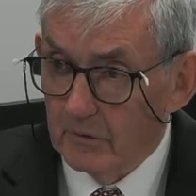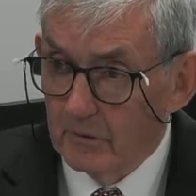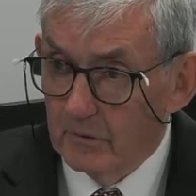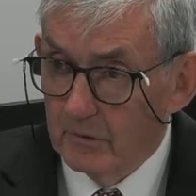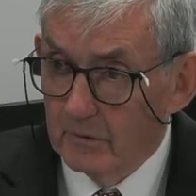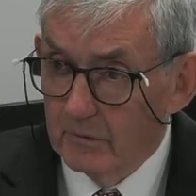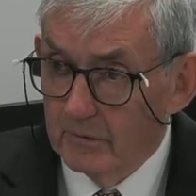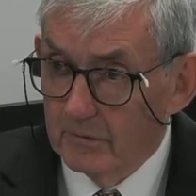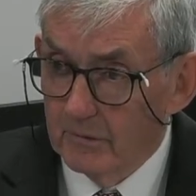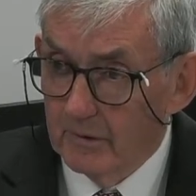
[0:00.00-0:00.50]

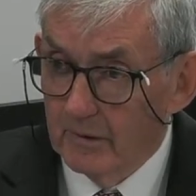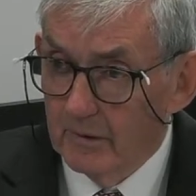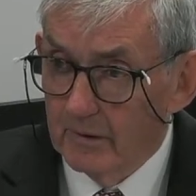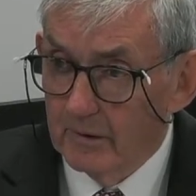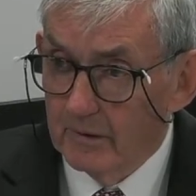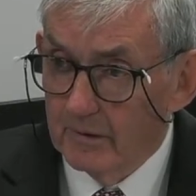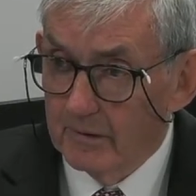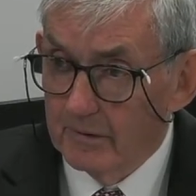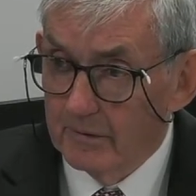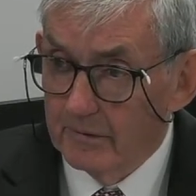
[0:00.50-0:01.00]
on
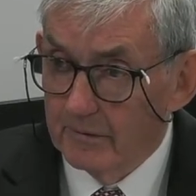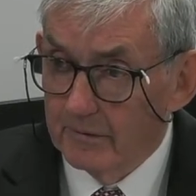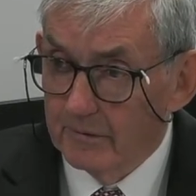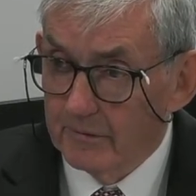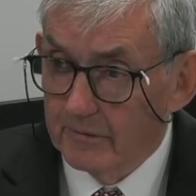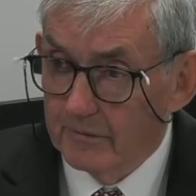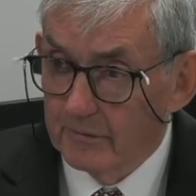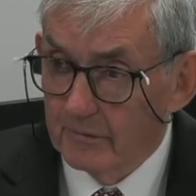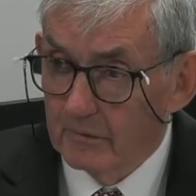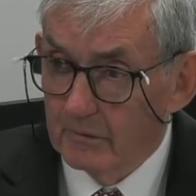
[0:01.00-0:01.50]
his